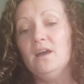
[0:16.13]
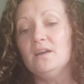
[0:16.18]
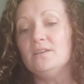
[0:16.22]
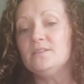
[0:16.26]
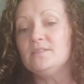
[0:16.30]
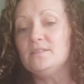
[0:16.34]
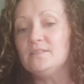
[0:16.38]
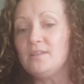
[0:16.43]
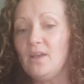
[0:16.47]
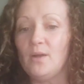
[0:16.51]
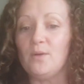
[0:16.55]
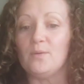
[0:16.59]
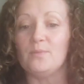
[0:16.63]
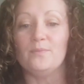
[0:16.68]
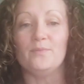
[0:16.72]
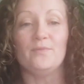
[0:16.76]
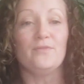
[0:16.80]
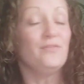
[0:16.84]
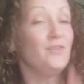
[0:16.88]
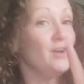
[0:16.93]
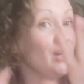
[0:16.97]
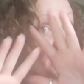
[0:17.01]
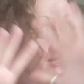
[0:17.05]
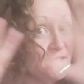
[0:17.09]
So
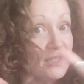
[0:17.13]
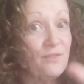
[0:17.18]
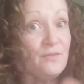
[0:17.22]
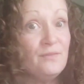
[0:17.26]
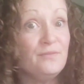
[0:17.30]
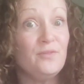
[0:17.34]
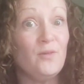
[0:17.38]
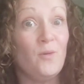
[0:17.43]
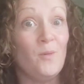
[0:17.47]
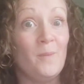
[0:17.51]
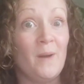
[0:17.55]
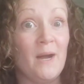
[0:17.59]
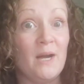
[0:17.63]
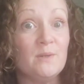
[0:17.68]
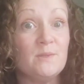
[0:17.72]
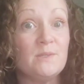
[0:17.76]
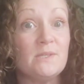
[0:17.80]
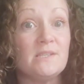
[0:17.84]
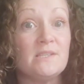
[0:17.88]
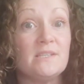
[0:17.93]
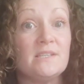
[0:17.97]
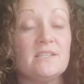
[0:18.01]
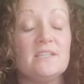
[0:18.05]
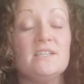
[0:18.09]
first and
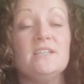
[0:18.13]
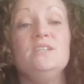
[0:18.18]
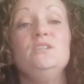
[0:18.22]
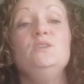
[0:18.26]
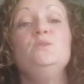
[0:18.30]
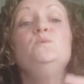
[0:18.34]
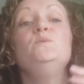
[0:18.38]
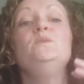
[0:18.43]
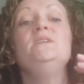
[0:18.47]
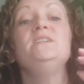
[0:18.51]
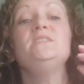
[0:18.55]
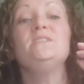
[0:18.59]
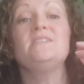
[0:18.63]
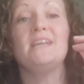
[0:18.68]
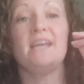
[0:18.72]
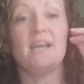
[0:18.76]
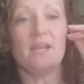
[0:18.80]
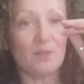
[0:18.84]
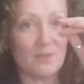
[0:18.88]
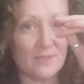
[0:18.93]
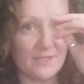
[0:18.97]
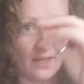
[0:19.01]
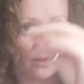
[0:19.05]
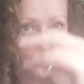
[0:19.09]
foremost, you need to
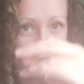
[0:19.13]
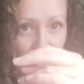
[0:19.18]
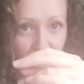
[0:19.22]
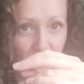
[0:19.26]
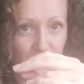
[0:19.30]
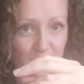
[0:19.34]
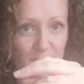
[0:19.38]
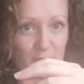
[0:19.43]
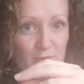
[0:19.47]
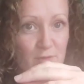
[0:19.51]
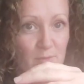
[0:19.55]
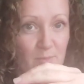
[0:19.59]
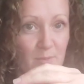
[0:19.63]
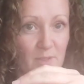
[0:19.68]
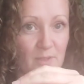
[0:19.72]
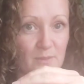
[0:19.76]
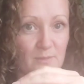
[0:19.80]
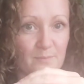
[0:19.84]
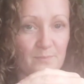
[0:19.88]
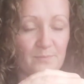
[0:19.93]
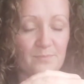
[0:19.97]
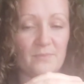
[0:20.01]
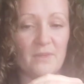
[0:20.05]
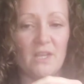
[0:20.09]
get yourself
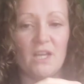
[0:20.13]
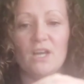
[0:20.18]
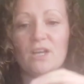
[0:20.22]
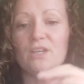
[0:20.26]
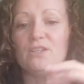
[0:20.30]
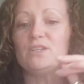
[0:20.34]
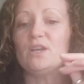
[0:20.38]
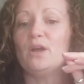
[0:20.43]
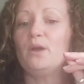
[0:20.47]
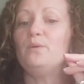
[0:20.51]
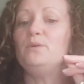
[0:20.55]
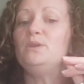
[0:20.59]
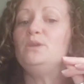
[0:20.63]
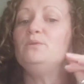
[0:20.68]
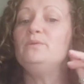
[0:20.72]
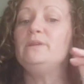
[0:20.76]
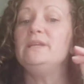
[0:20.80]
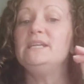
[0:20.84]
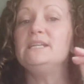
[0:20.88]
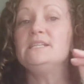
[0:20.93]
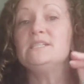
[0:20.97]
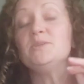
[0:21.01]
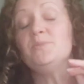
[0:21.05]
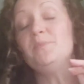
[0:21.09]
comfortable. So you
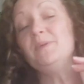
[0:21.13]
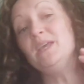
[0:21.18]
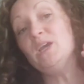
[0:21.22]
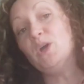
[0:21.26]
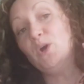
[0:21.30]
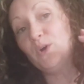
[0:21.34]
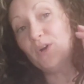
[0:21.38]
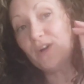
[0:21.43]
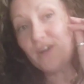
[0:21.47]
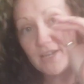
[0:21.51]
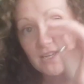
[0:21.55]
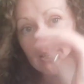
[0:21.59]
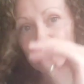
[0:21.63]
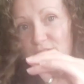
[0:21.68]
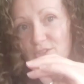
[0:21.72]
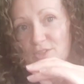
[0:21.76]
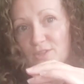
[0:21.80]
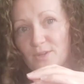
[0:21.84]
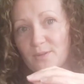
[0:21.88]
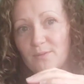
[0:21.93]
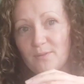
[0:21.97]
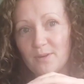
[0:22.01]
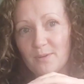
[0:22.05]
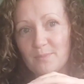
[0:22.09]
need to be
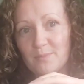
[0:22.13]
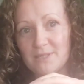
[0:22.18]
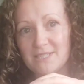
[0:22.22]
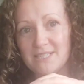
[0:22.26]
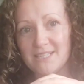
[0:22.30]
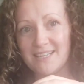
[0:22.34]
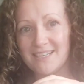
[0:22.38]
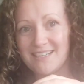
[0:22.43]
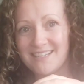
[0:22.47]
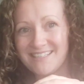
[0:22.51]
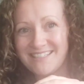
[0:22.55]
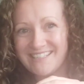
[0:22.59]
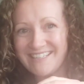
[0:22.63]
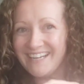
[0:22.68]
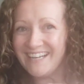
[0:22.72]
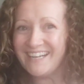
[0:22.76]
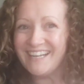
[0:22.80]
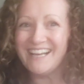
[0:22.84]
uninterrupted.